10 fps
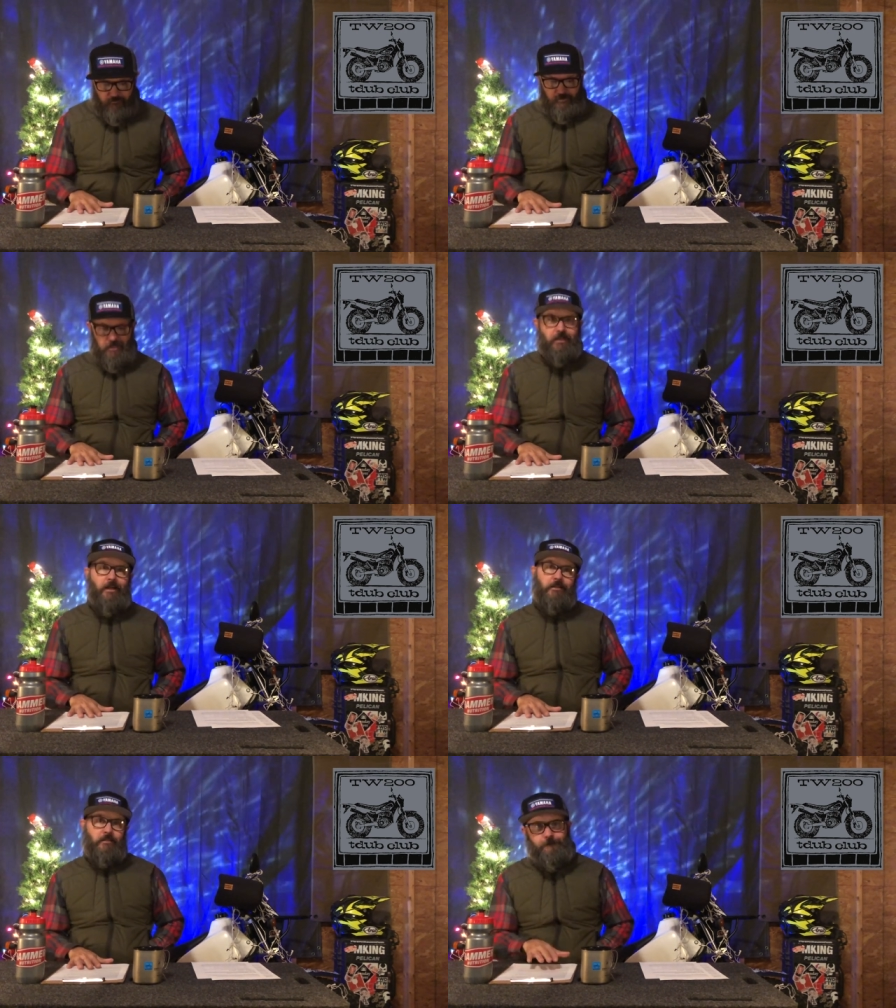Not
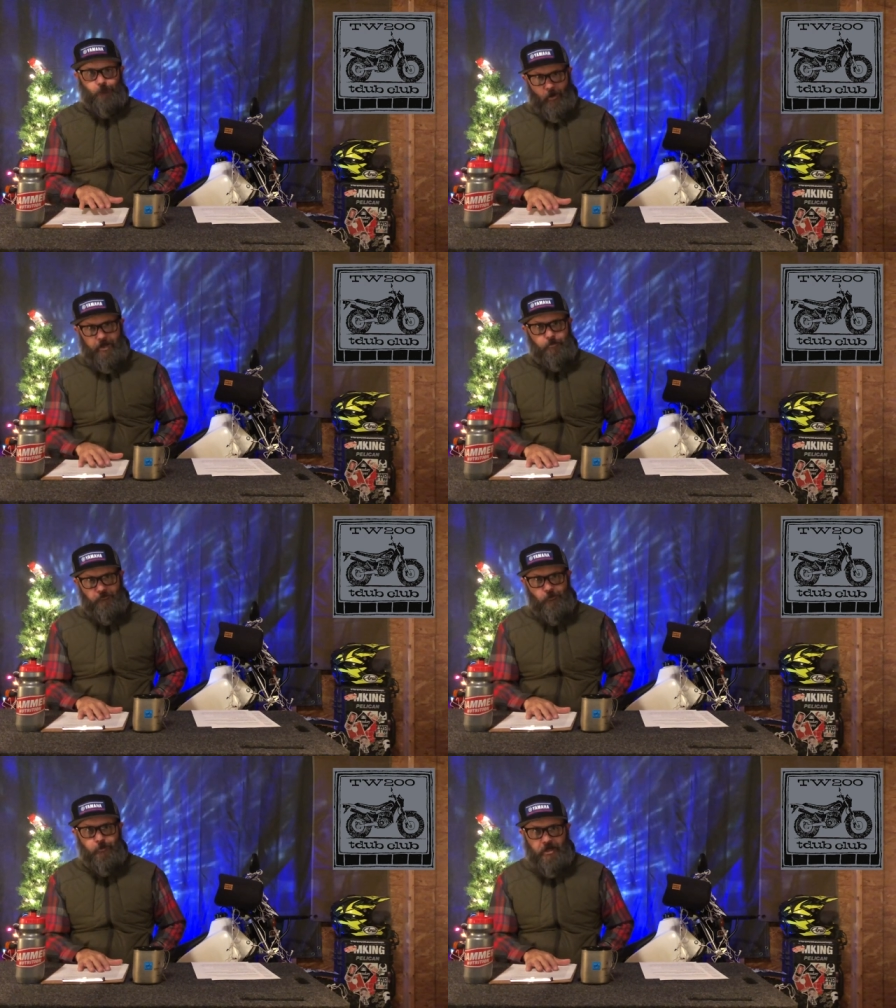kinda, way
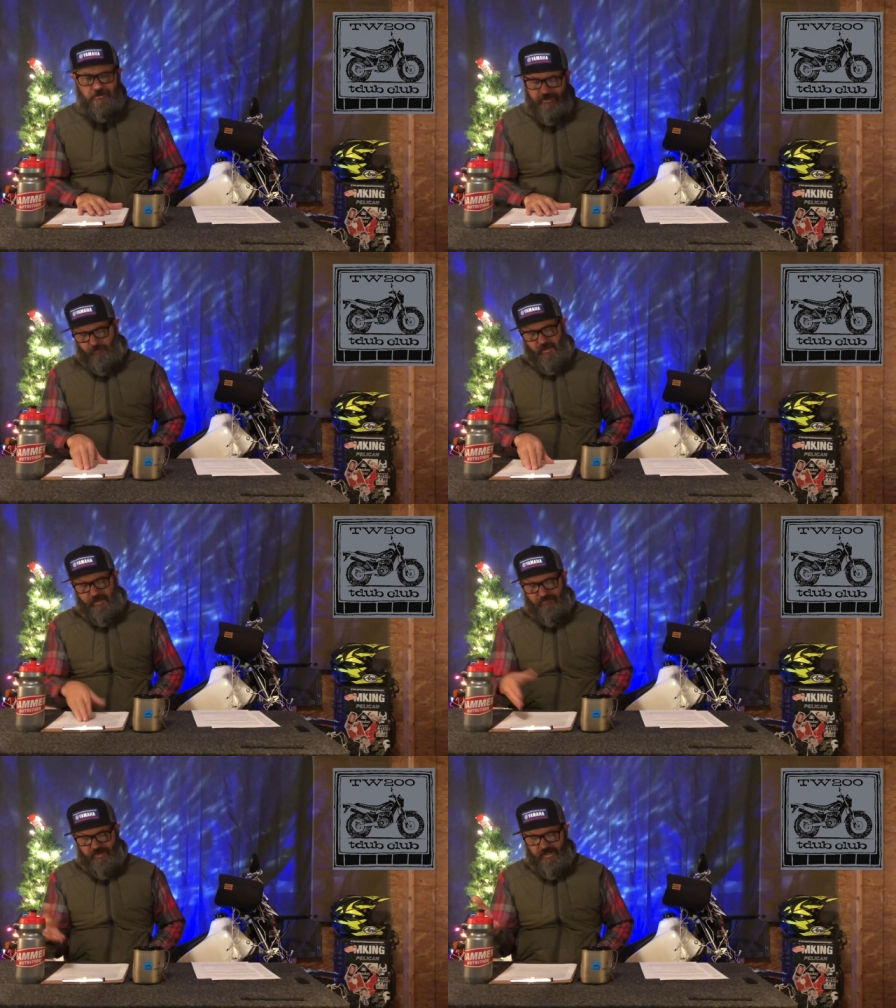before my time.
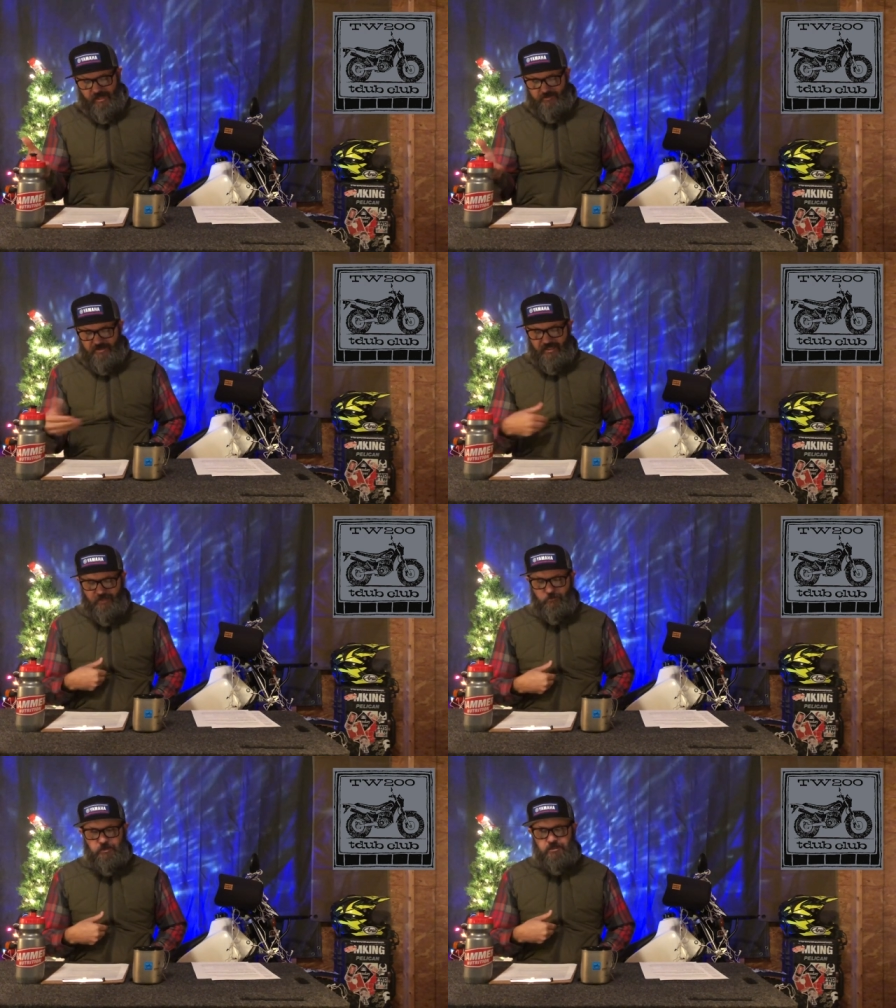Even James
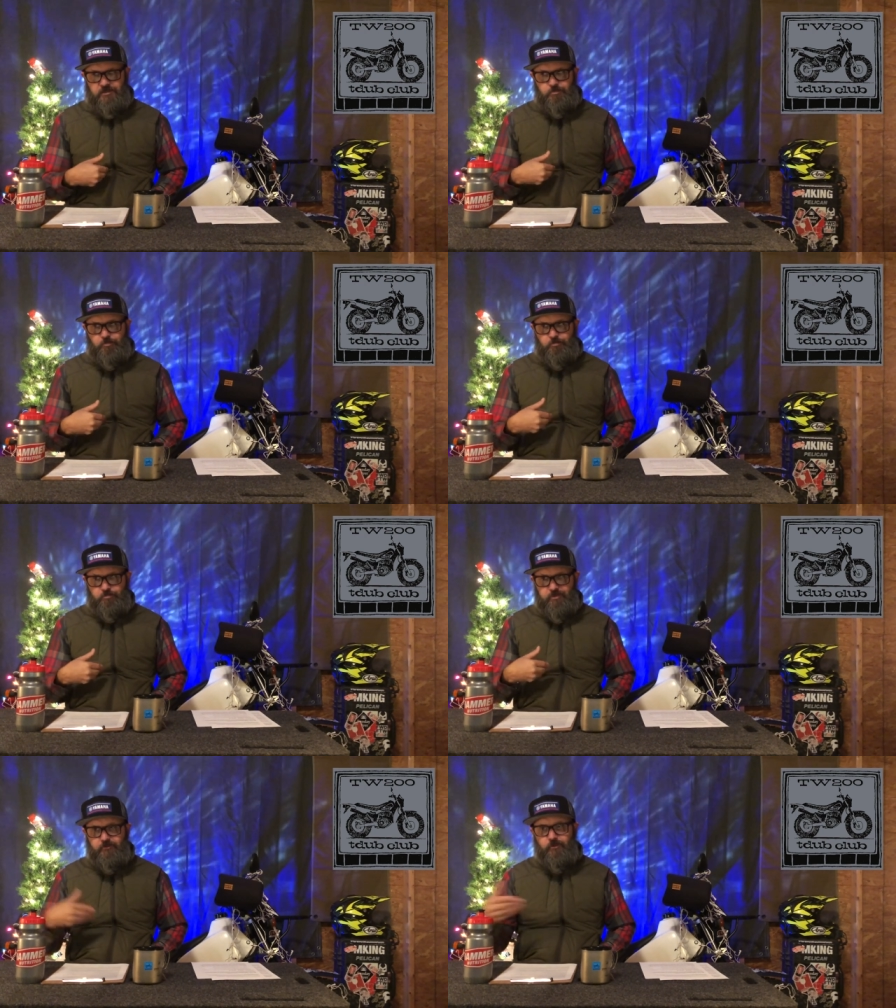Dean was
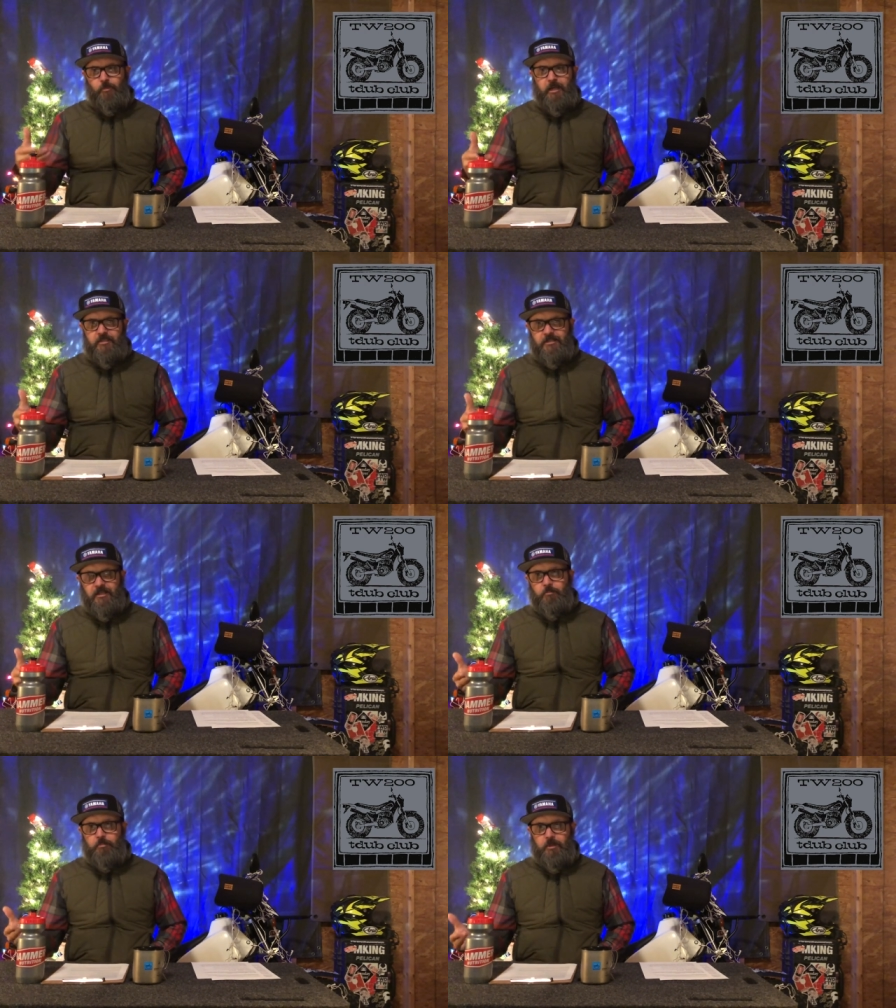before my
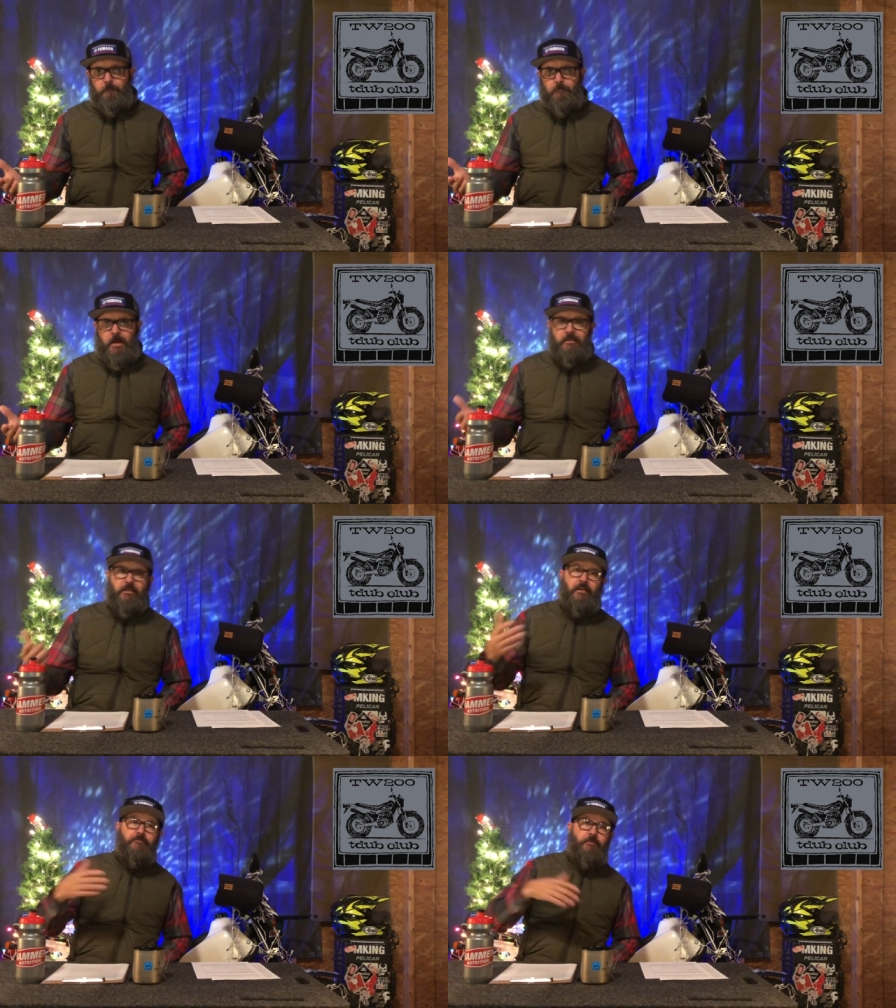time, but my
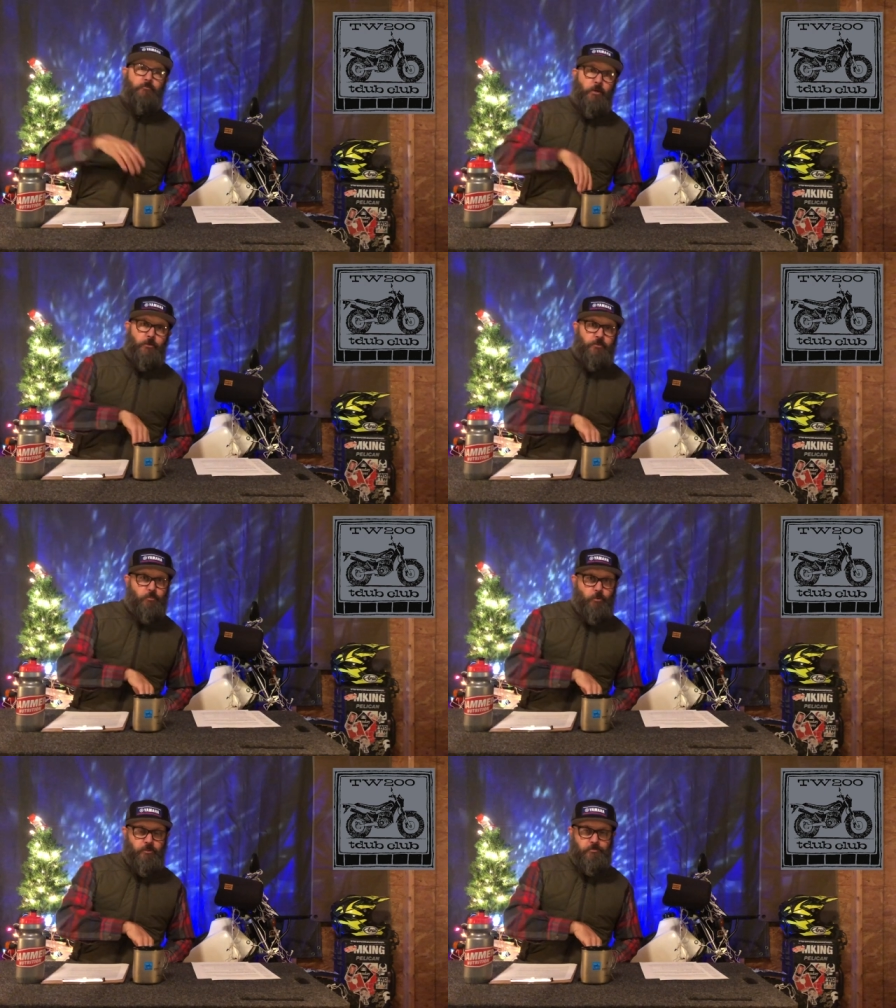life in
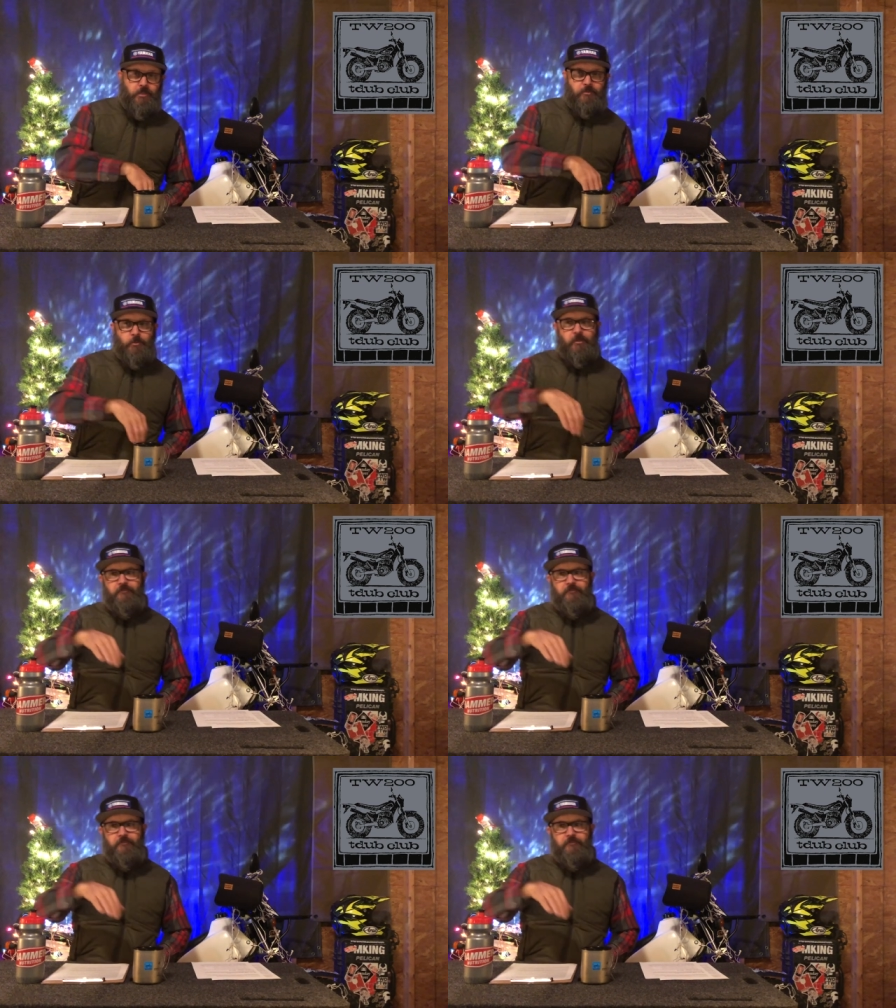motorsports made me